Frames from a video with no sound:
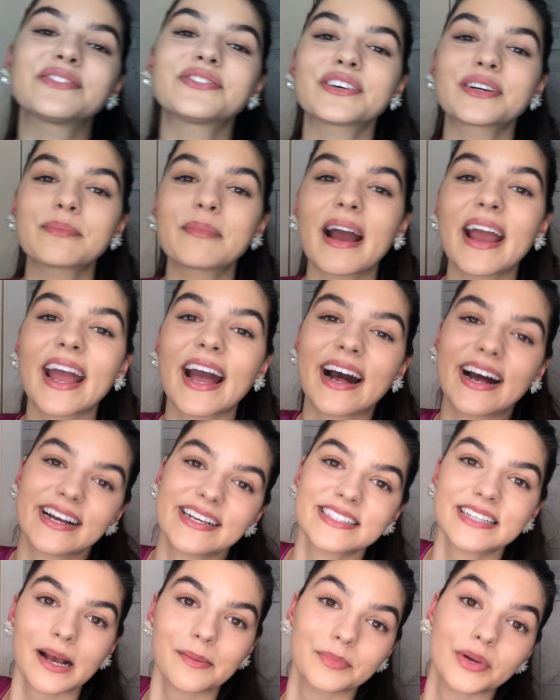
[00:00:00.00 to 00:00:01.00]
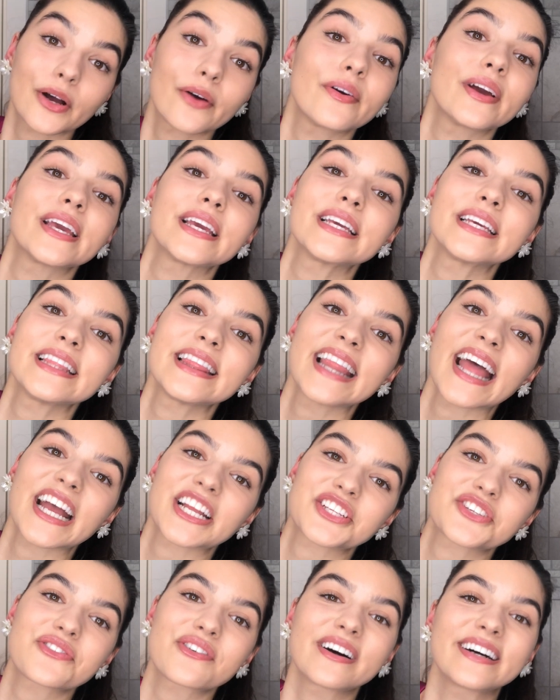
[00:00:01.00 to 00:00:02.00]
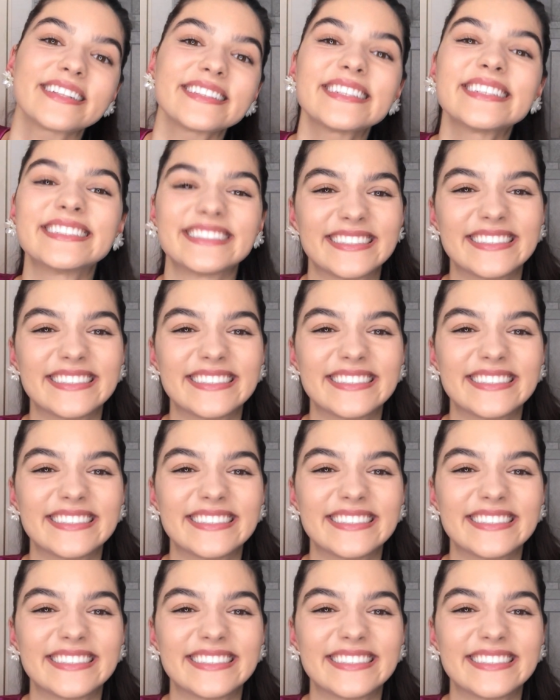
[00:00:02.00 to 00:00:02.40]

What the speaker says: for my eyes I'm going natural.